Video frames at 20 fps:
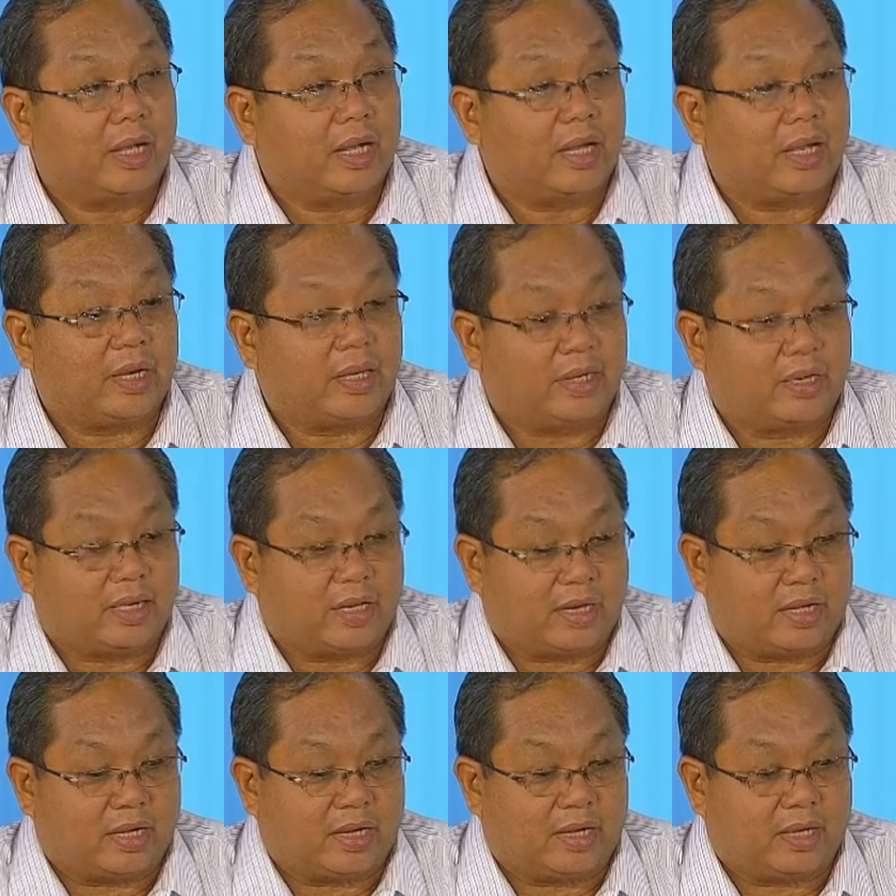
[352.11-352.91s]
And
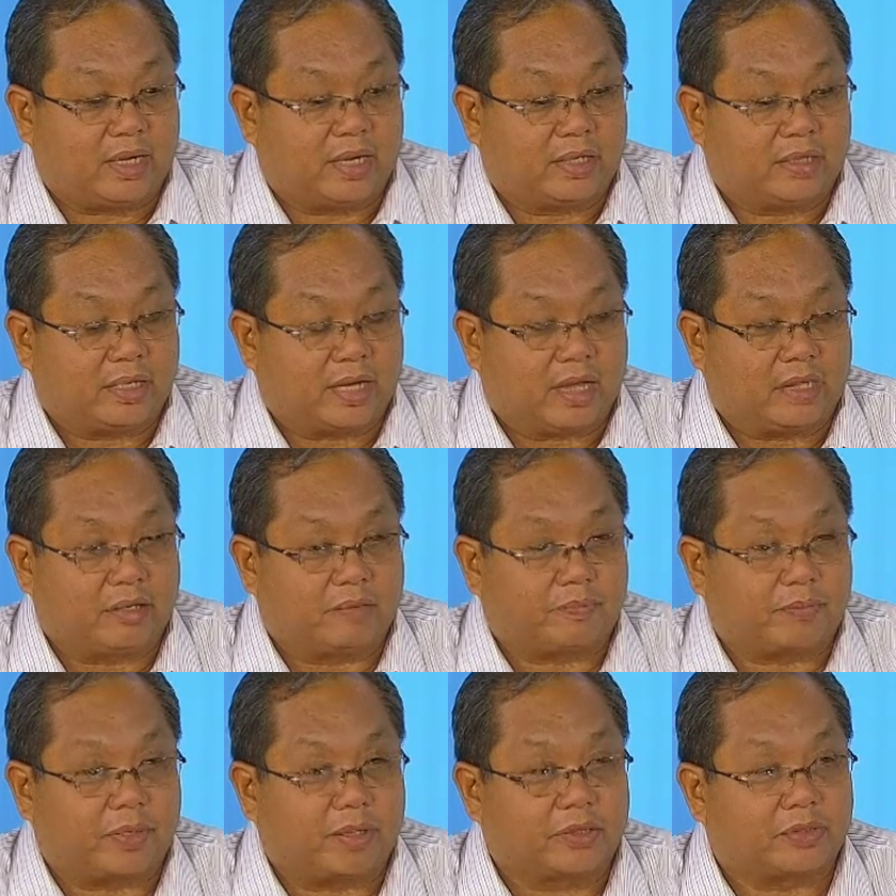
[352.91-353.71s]
the
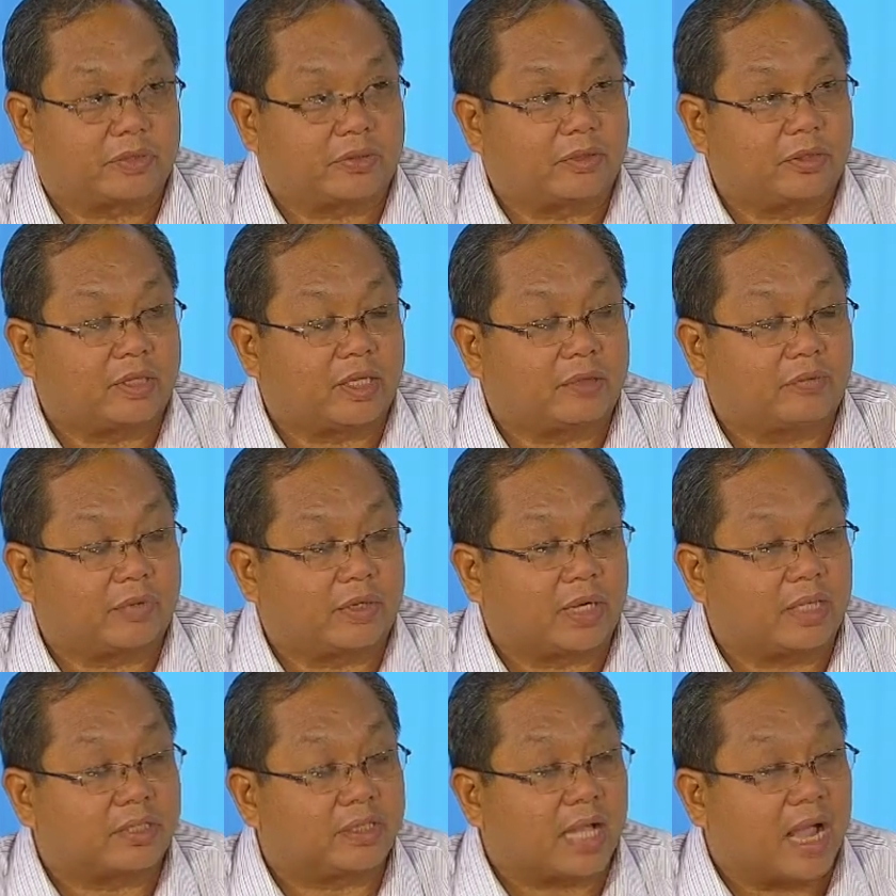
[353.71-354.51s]
other person that
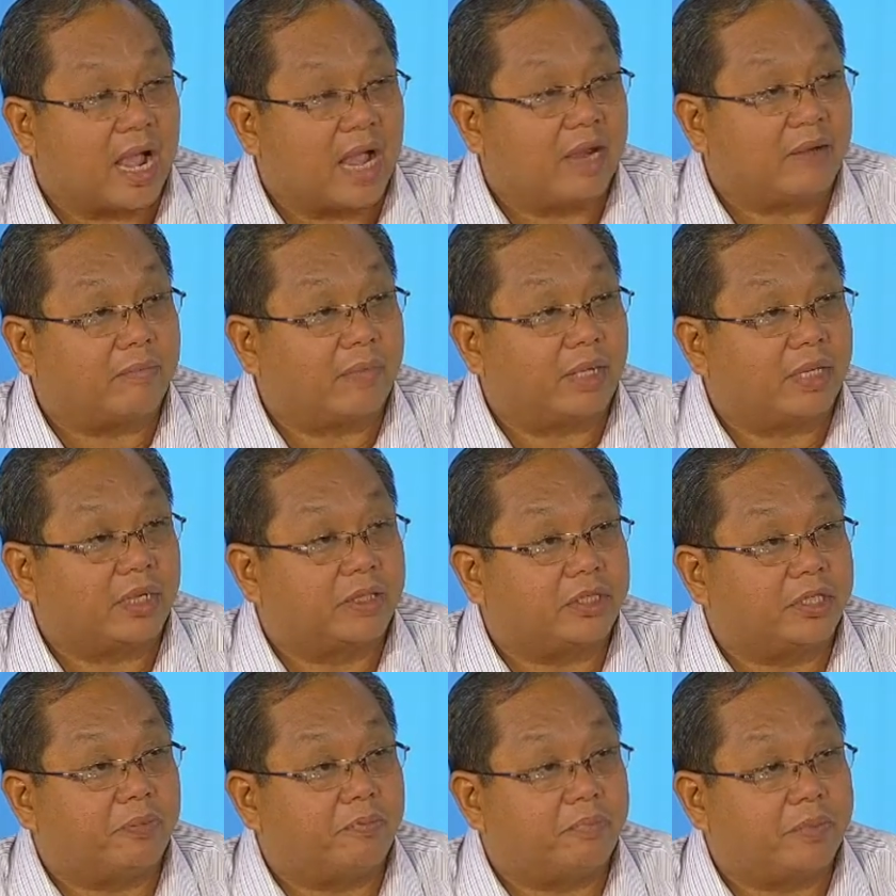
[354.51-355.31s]
were assigned by
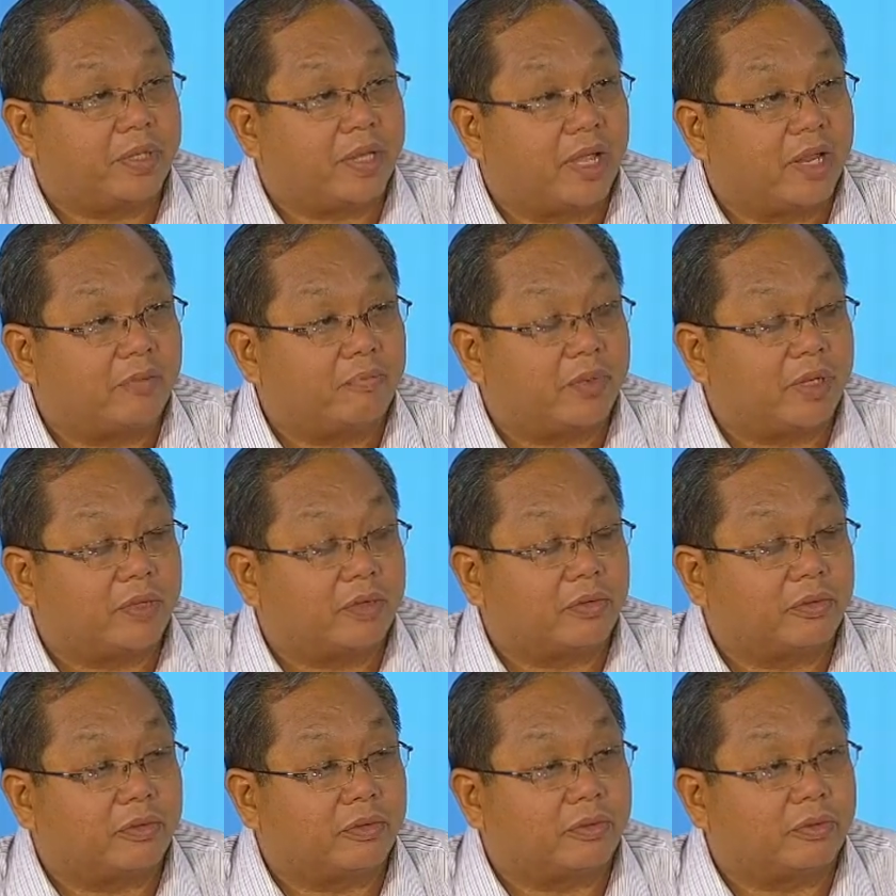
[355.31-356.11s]
the Chief
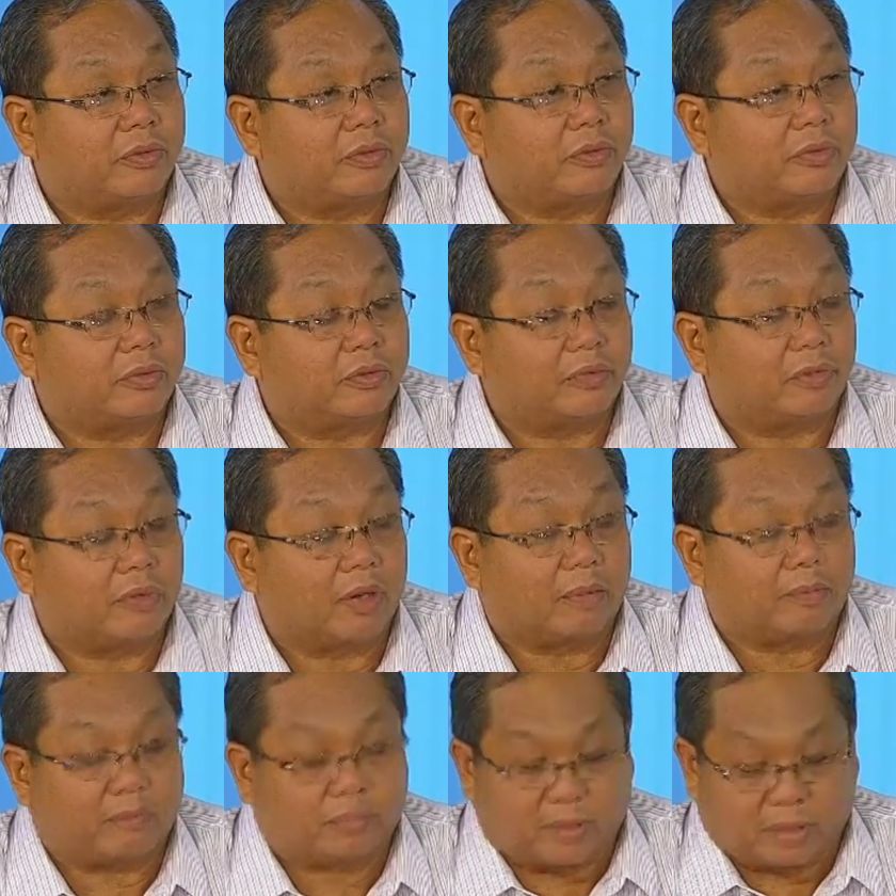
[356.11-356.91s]
PNP
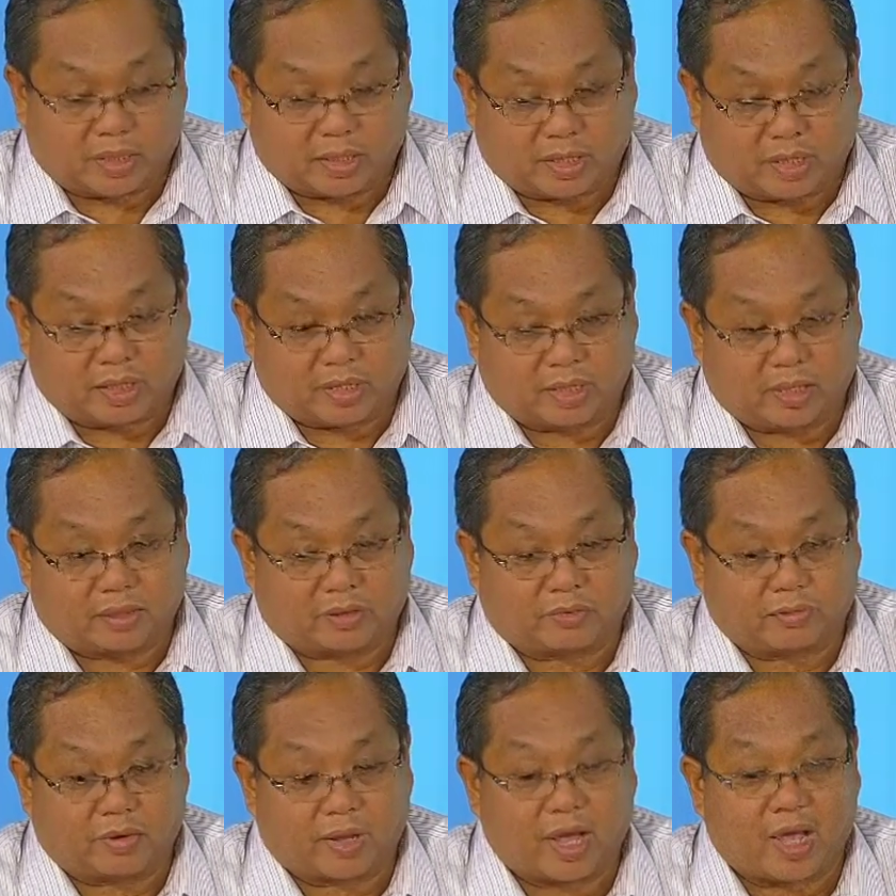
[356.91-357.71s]

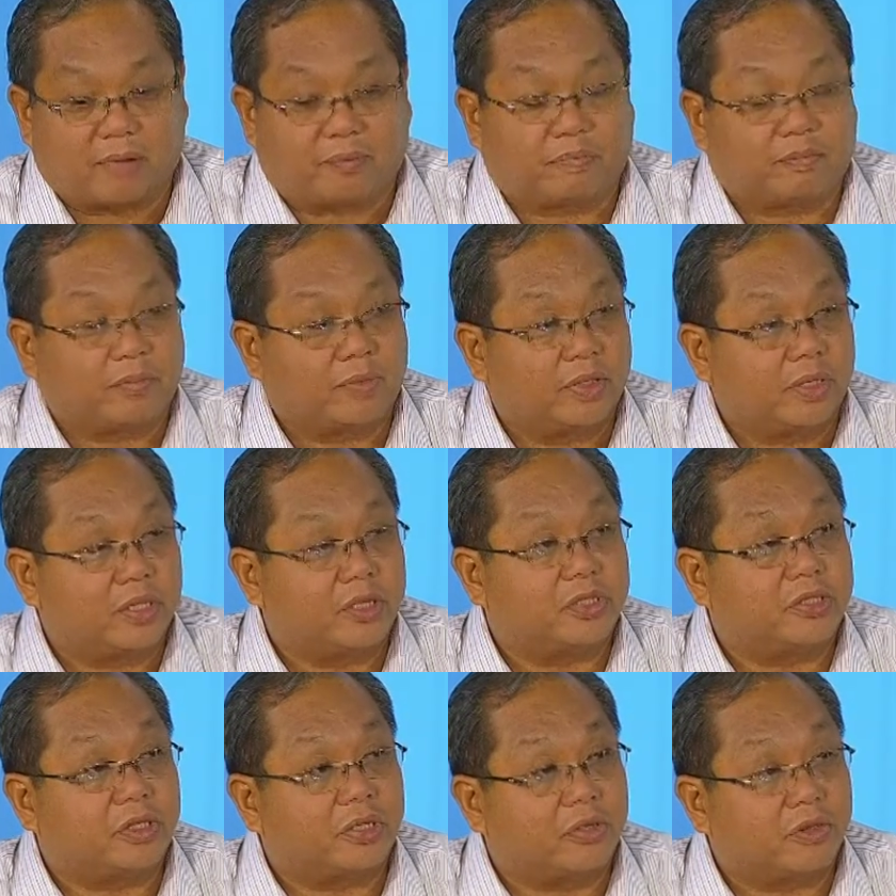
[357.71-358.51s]
to help
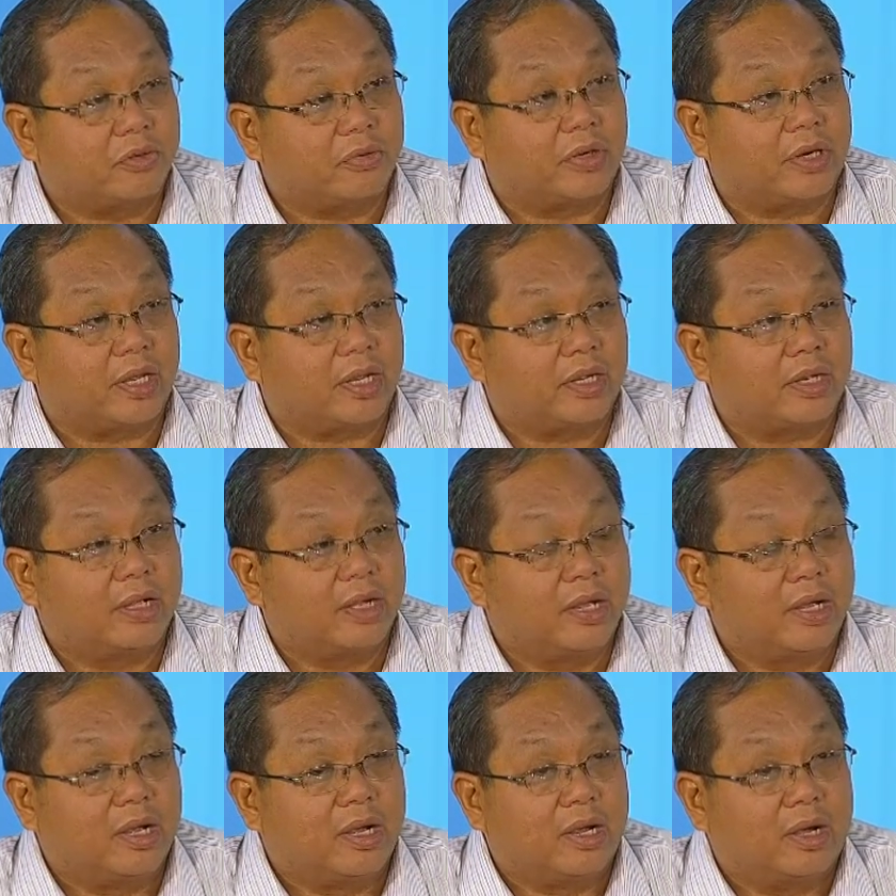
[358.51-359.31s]
in securing
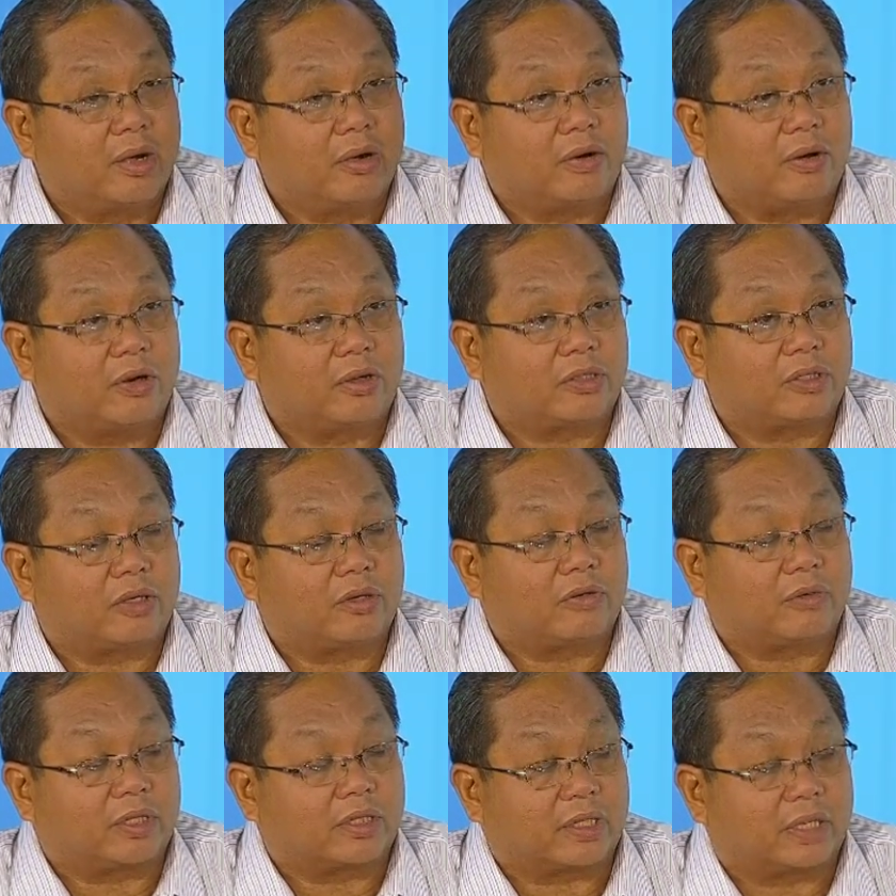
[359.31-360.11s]

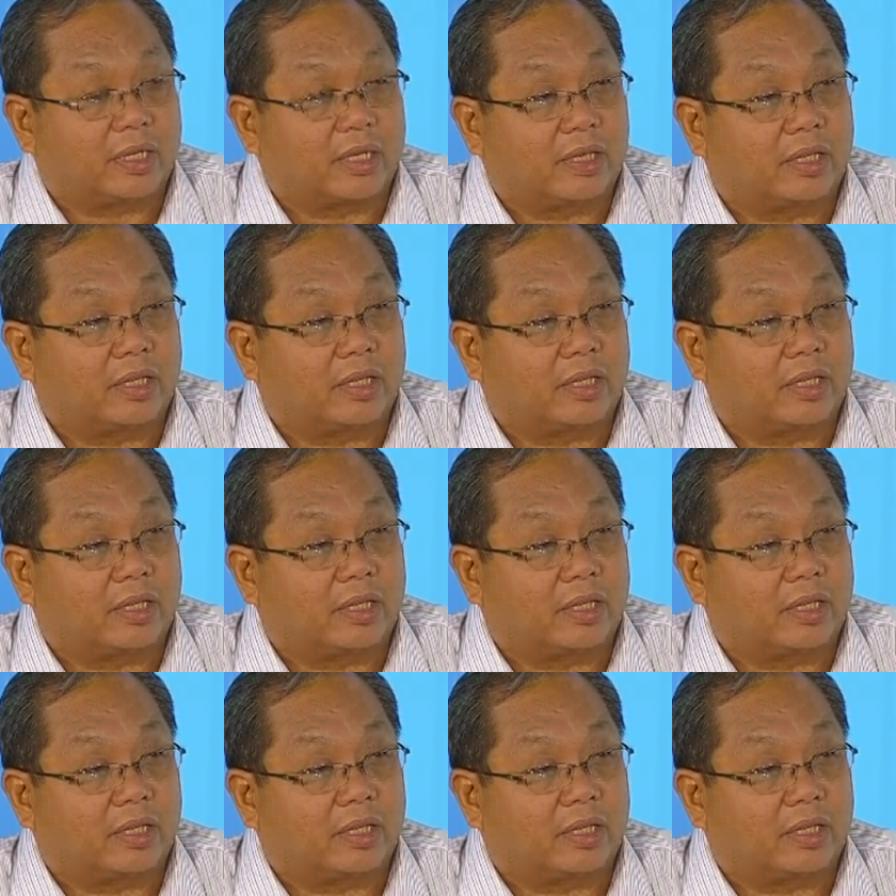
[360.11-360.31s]
also was